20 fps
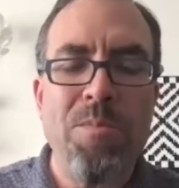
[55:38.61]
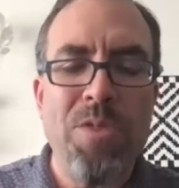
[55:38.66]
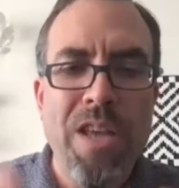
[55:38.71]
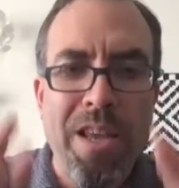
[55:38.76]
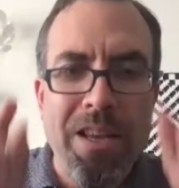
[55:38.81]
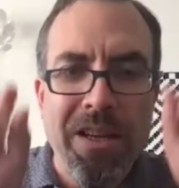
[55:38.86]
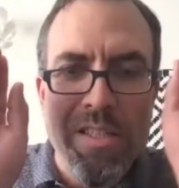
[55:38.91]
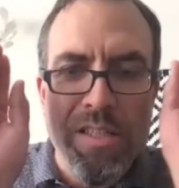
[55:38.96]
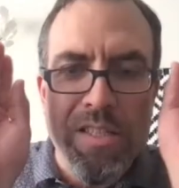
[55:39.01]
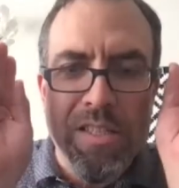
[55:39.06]
Take
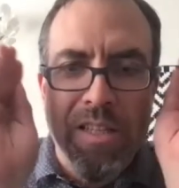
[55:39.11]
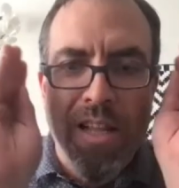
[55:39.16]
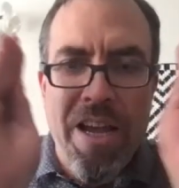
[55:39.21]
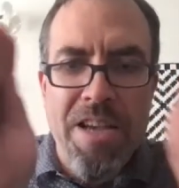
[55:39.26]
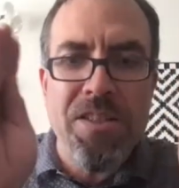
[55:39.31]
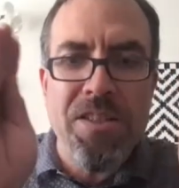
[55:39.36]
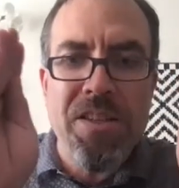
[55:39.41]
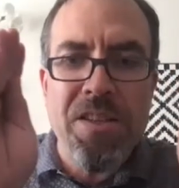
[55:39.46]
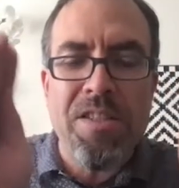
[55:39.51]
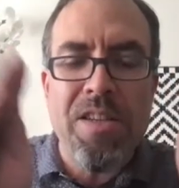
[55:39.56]
a
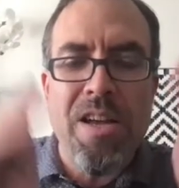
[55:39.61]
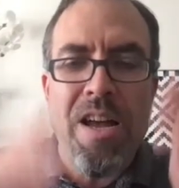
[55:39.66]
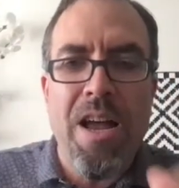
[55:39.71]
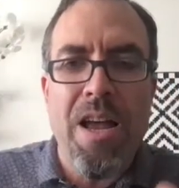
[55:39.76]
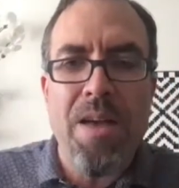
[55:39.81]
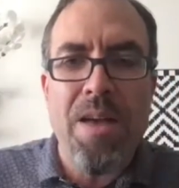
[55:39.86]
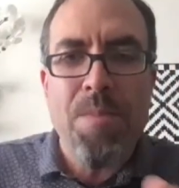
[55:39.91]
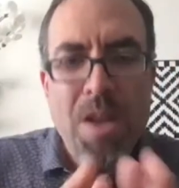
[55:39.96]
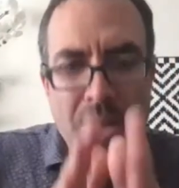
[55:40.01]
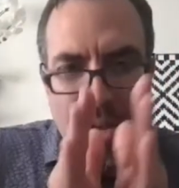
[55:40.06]
slice of
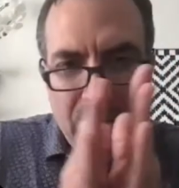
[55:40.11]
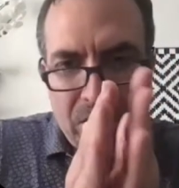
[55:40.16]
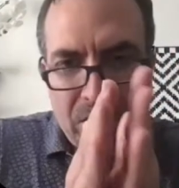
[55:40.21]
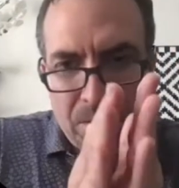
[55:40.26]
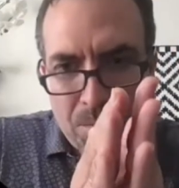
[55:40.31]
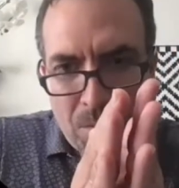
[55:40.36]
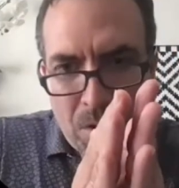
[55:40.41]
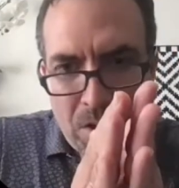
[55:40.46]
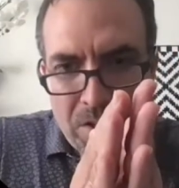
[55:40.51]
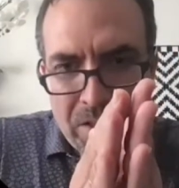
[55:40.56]
time, a
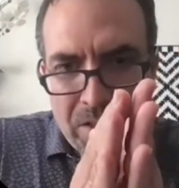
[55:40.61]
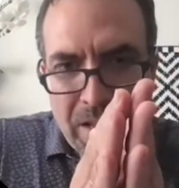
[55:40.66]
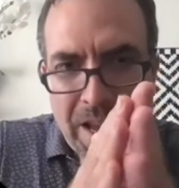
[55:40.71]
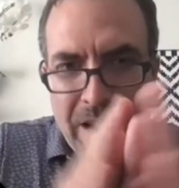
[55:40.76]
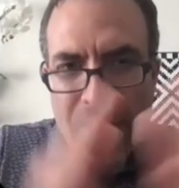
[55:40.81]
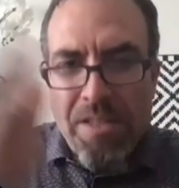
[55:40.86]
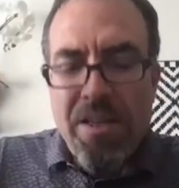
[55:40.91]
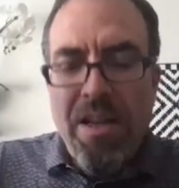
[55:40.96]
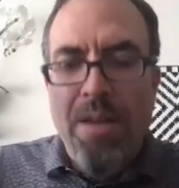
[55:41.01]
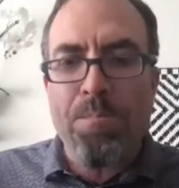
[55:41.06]
small
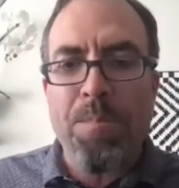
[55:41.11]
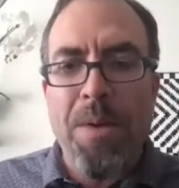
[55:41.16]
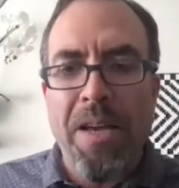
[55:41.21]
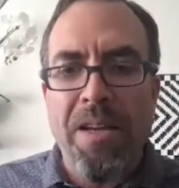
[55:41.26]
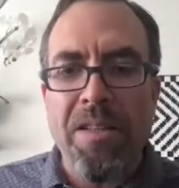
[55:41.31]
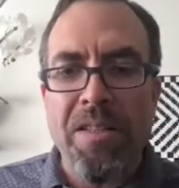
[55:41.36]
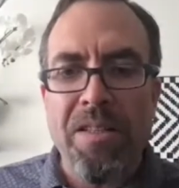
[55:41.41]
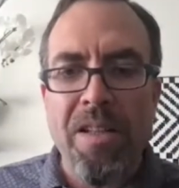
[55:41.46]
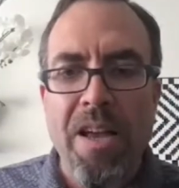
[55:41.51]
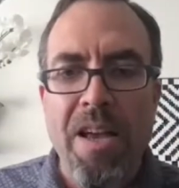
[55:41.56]
slice, a
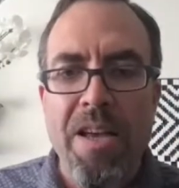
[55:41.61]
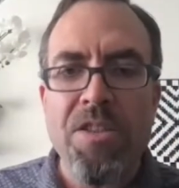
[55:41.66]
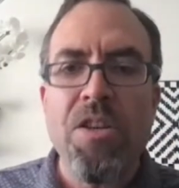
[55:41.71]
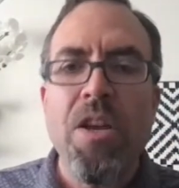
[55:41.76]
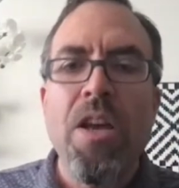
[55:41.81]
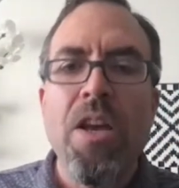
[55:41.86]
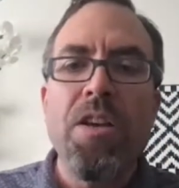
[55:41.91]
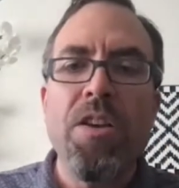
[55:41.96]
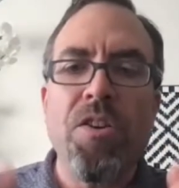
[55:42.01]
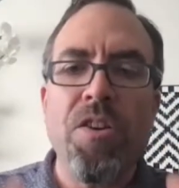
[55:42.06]
big slice,
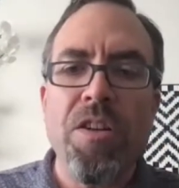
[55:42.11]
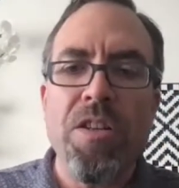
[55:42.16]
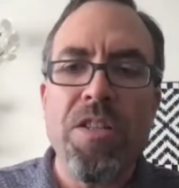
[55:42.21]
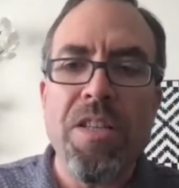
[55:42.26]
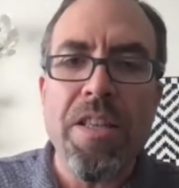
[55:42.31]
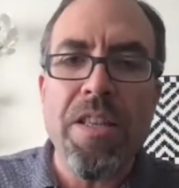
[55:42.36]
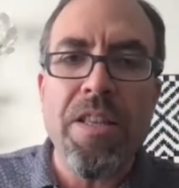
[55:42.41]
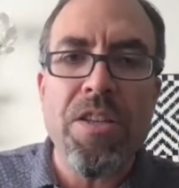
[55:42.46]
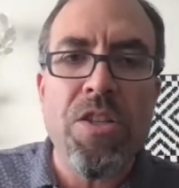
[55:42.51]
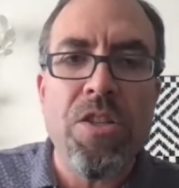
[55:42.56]
you're going to
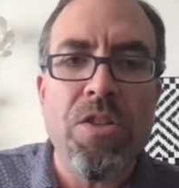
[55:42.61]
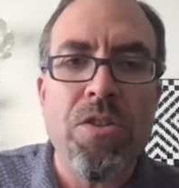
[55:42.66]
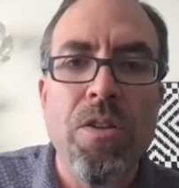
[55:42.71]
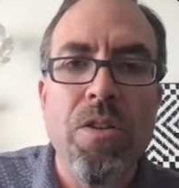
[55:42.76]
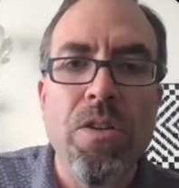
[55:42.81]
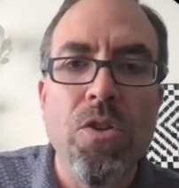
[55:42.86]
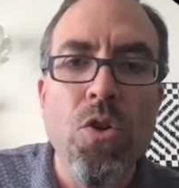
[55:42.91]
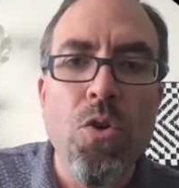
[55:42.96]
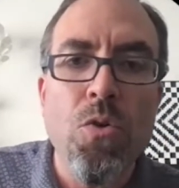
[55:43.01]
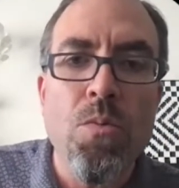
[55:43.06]
see this
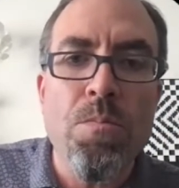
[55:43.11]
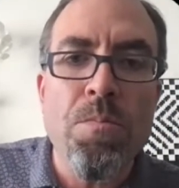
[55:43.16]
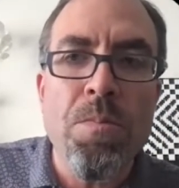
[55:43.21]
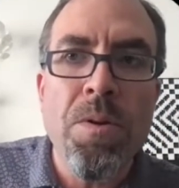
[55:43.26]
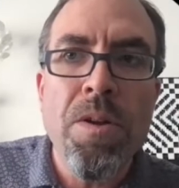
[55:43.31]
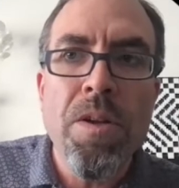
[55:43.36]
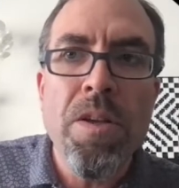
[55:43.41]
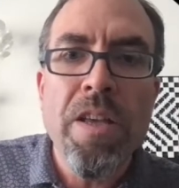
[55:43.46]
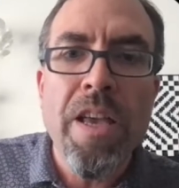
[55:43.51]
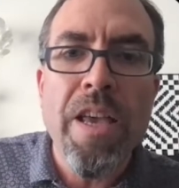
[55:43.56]
loop
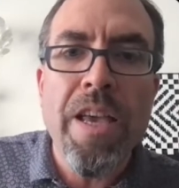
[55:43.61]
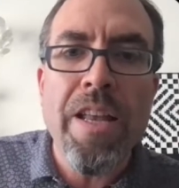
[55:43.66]
in